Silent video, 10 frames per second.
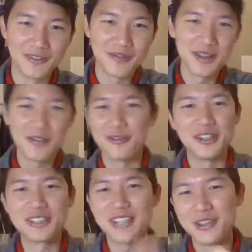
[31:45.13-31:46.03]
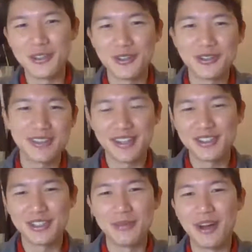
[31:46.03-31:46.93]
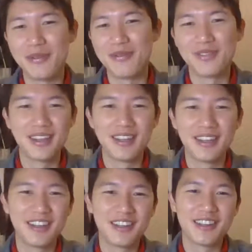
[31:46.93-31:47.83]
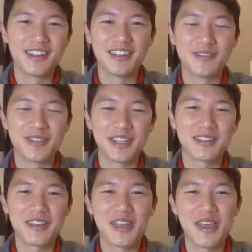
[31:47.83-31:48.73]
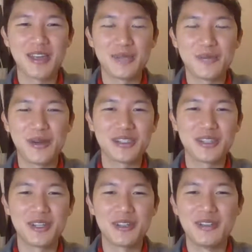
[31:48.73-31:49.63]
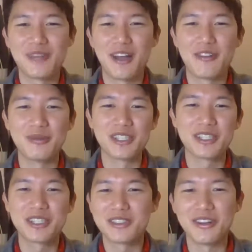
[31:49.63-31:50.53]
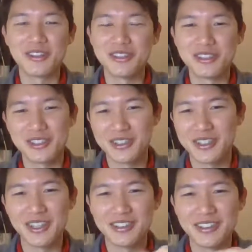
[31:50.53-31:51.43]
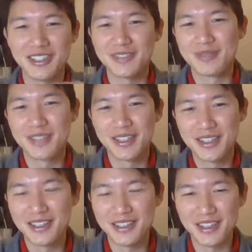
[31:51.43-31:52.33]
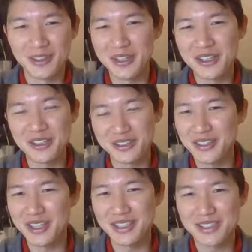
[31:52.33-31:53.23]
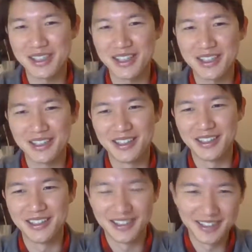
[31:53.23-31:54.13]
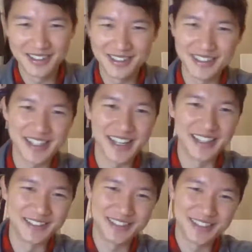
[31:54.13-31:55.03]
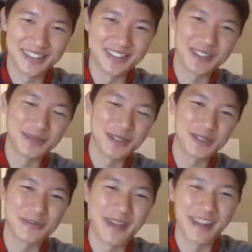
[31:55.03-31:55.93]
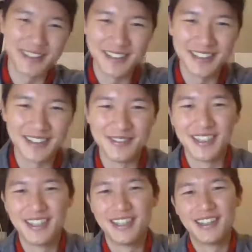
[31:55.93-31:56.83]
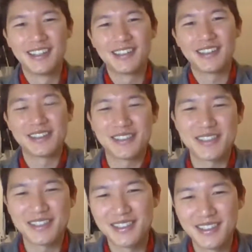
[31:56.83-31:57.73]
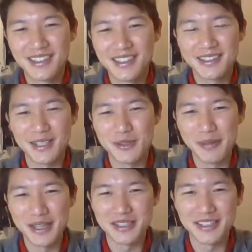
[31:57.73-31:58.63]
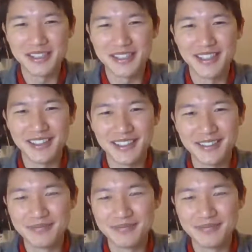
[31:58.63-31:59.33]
first, I don't know, text your mom, like, hey, I deposited however much dollars into your account. Like in Korean culture, that's like a sign of so much respect, and that's that's what makes a good son.